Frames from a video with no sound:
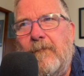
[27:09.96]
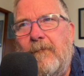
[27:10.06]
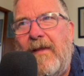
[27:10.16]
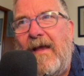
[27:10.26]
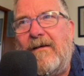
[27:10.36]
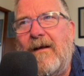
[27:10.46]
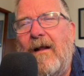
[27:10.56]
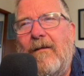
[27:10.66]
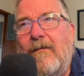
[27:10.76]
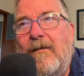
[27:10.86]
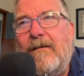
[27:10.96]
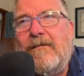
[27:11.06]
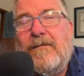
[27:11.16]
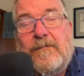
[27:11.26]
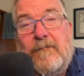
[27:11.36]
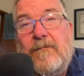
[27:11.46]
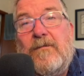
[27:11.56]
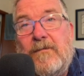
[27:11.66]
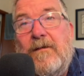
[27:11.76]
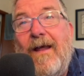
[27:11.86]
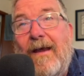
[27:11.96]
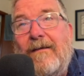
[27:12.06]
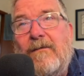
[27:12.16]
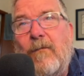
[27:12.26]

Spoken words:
add a color that's just nice.